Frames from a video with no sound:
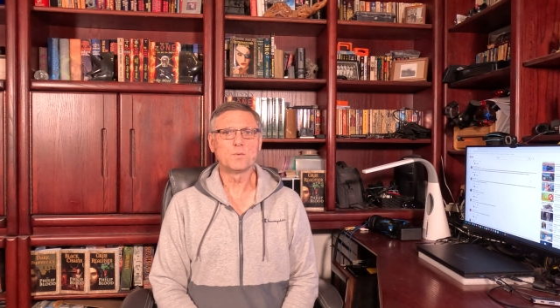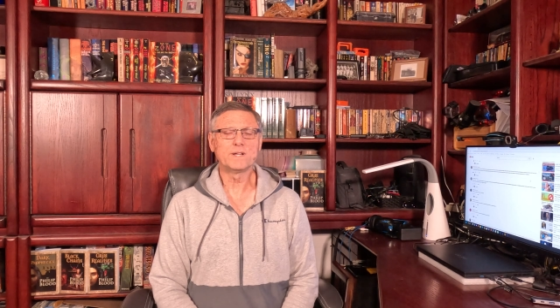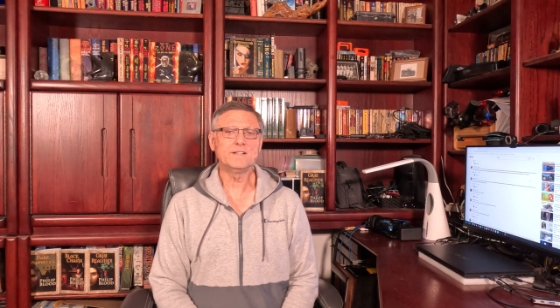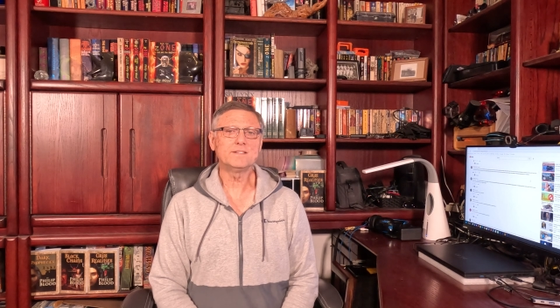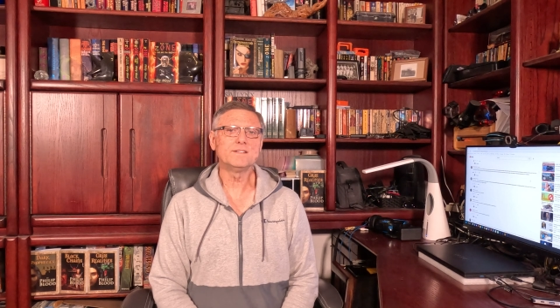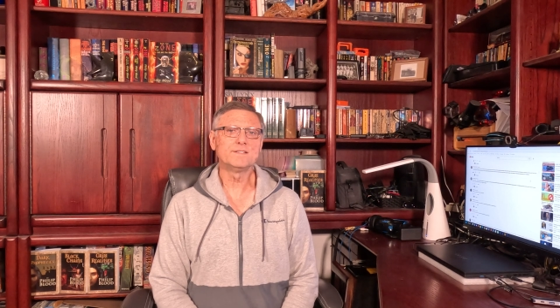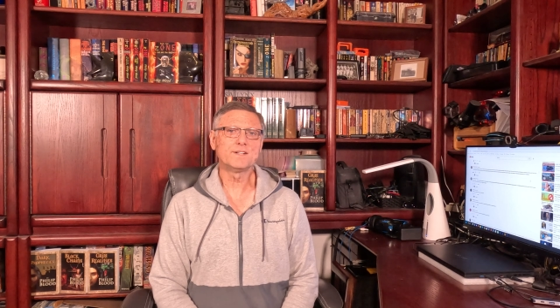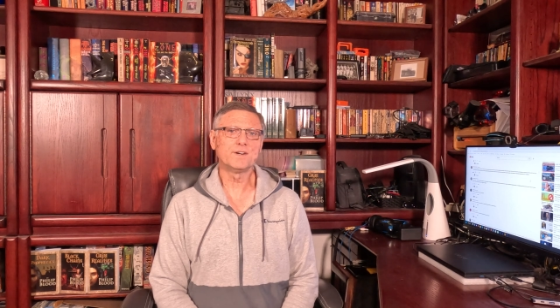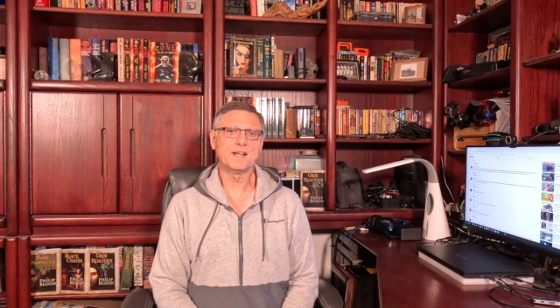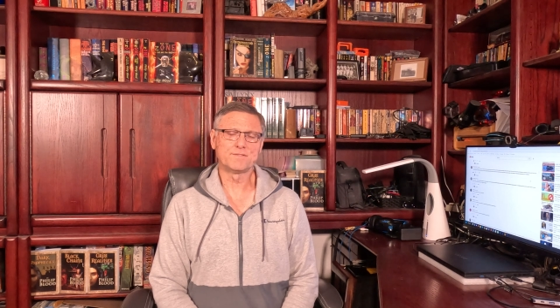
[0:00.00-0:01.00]
We at least
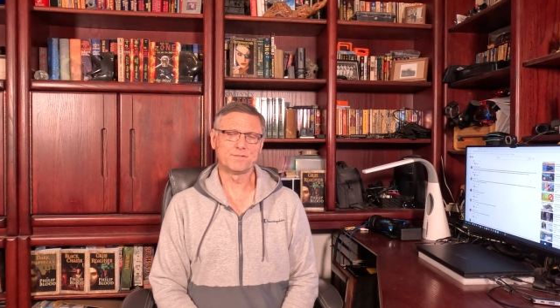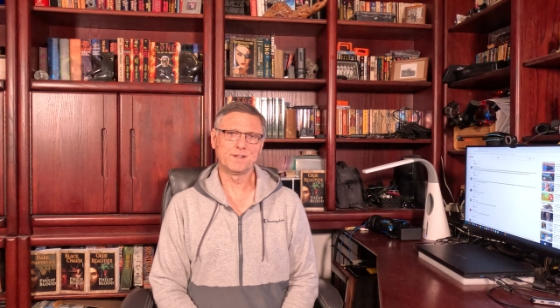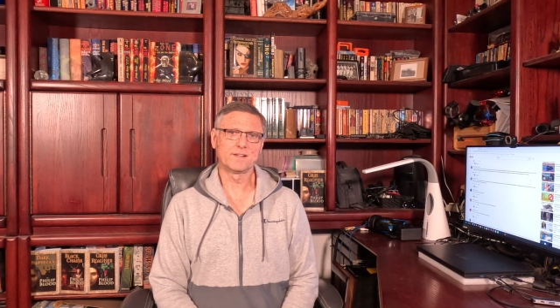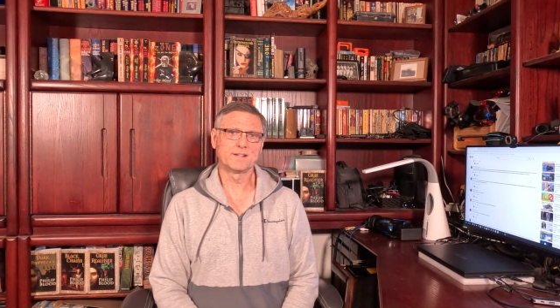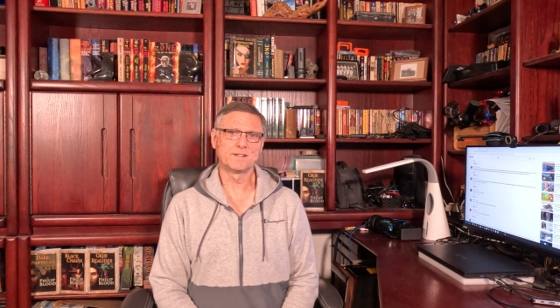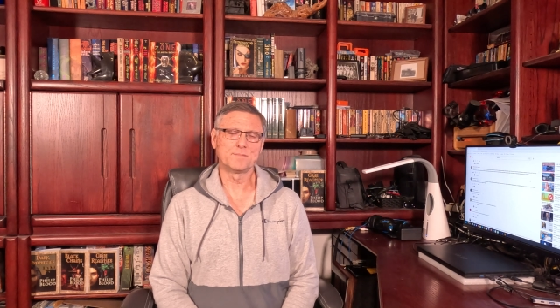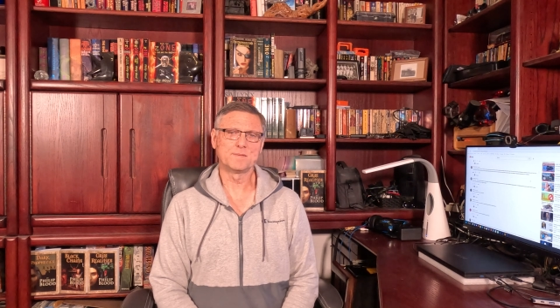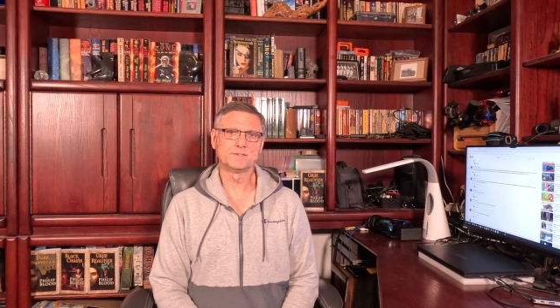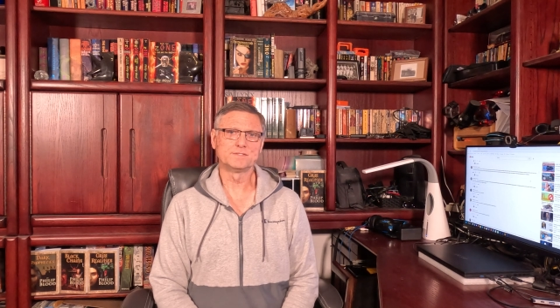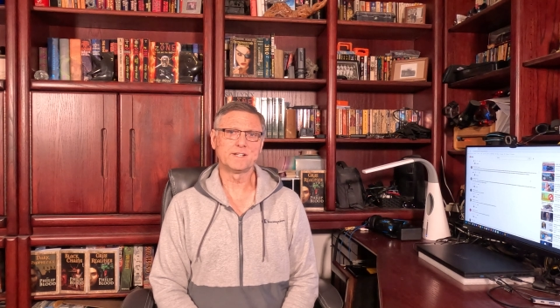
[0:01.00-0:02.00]
consider everything that
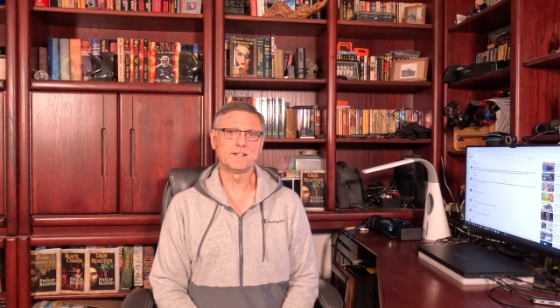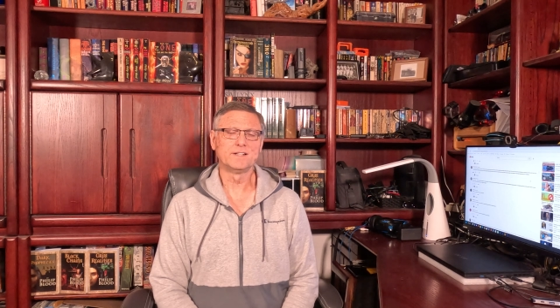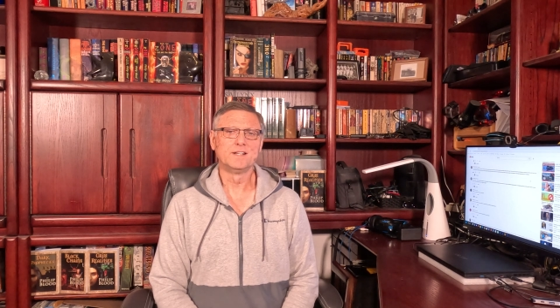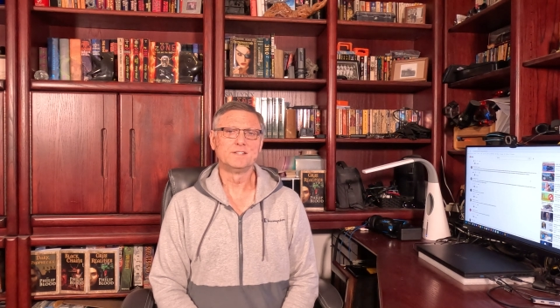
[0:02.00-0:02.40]
people say.